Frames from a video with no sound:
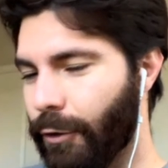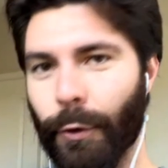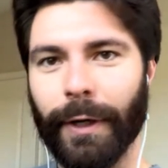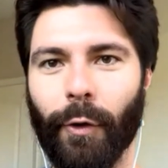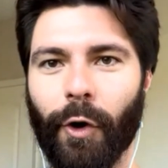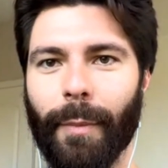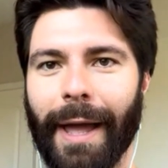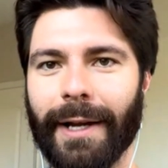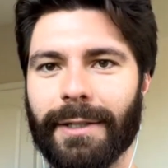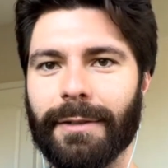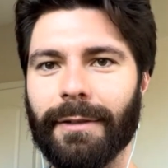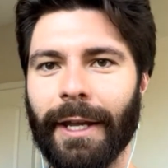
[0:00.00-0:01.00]
three
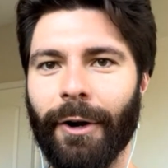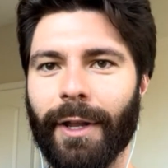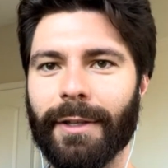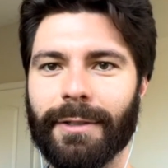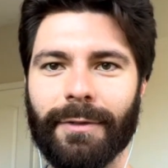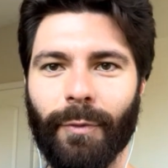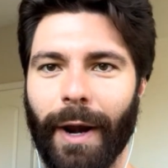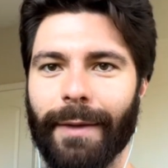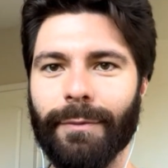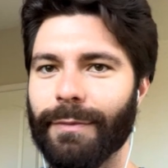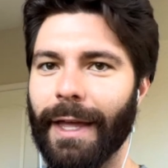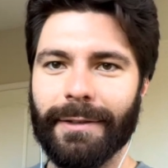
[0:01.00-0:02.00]
quarterbacks. There it is. Right.
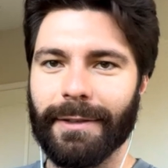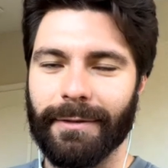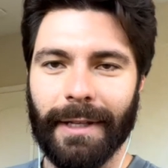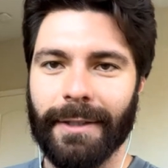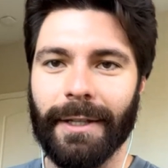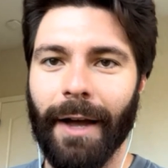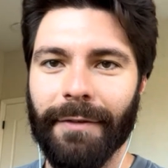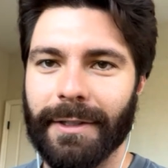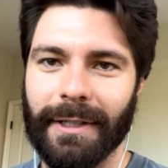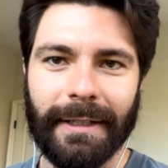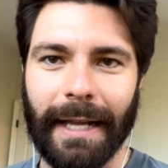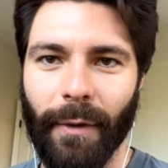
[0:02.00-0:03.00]
That's that's
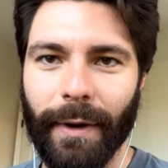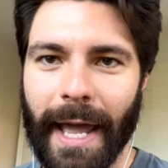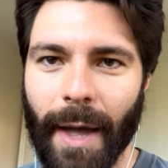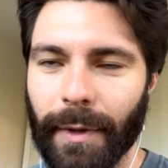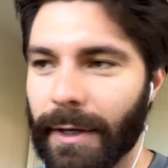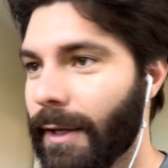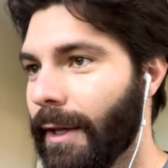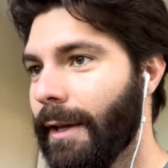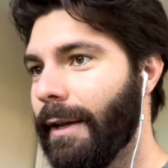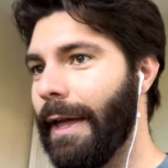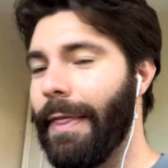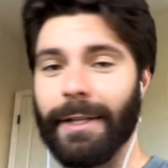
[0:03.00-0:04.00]
obviously not what happened,
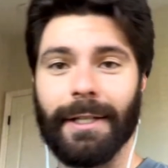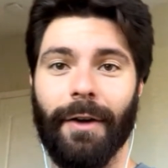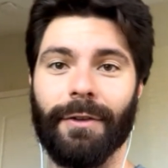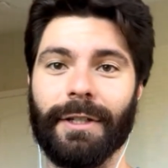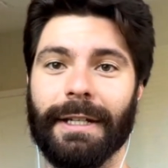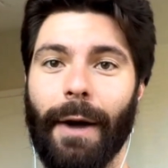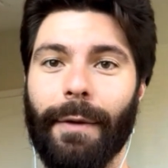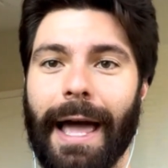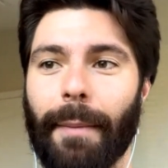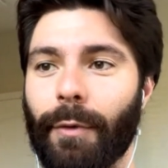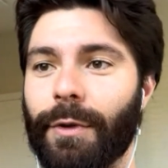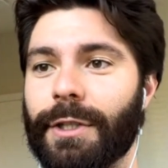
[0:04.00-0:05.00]
and that's obviously not what
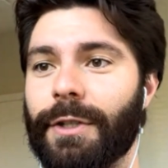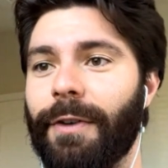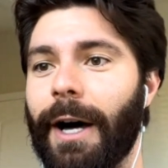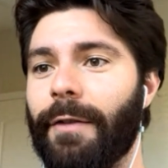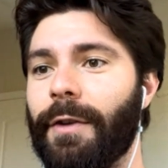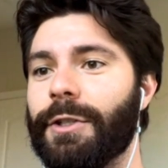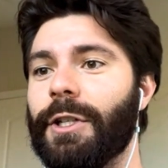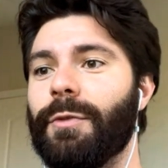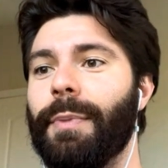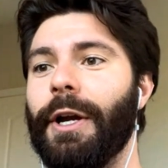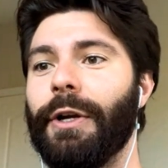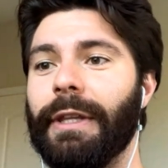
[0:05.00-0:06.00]
happened with Stefanovic because
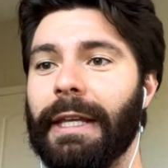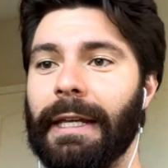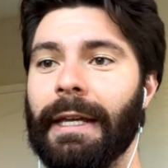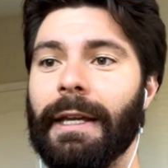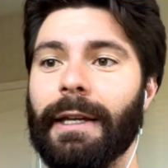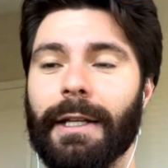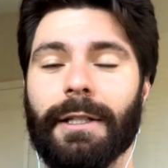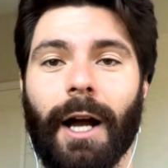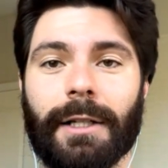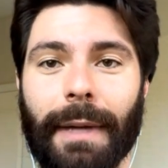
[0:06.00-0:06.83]
apparently he talks